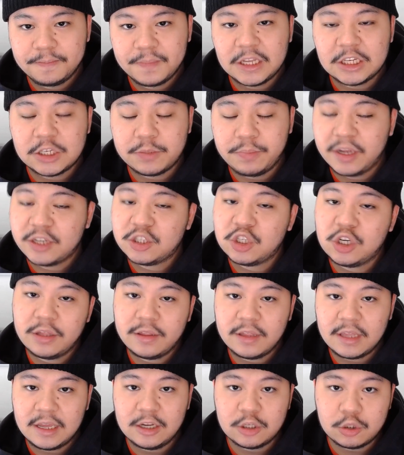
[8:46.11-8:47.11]
especially
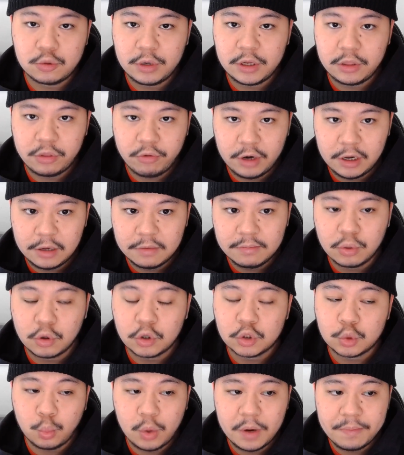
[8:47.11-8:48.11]
the year 23,
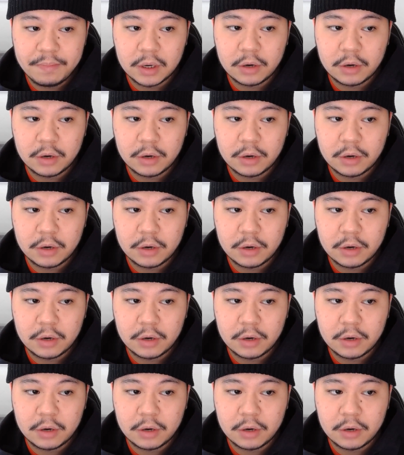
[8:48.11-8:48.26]
because one